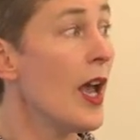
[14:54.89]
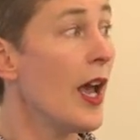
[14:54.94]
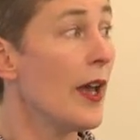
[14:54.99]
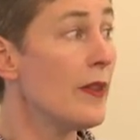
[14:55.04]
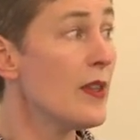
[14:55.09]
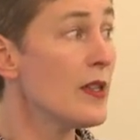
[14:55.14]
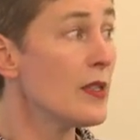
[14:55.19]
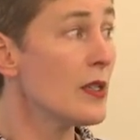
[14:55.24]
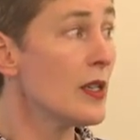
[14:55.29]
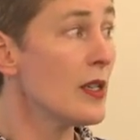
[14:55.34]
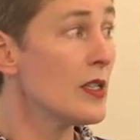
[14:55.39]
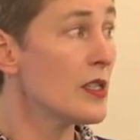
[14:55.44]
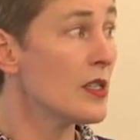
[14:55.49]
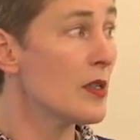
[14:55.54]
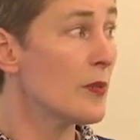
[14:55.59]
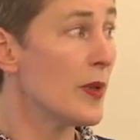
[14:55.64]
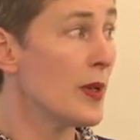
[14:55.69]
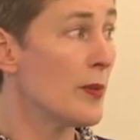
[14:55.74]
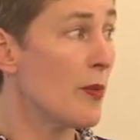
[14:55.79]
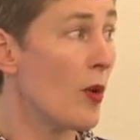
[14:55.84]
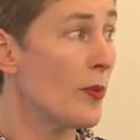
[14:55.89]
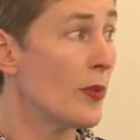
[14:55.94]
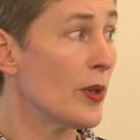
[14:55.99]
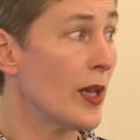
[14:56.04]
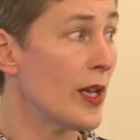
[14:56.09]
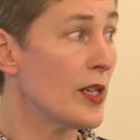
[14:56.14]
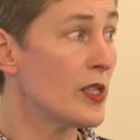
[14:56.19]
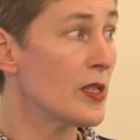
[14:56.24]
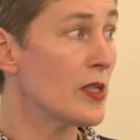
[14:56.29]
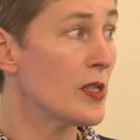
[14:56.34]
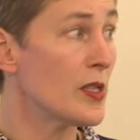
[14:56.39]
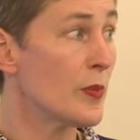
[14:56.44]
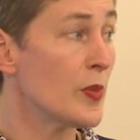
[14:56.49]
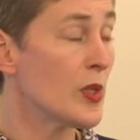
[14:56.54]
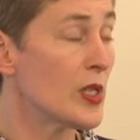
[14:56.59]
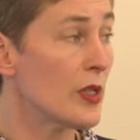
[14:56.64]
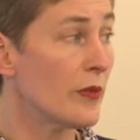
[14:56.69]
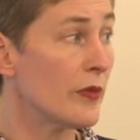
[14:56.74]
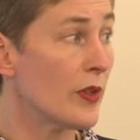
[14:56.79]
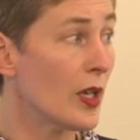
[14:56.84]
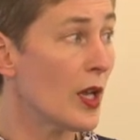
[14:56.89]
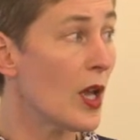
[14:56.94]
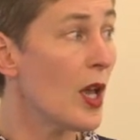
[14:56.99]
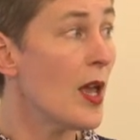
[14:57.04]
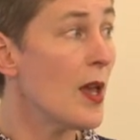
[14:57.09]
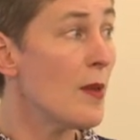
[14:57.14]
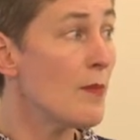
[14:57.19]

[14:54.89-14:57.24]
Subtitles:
And this needs to be population specific.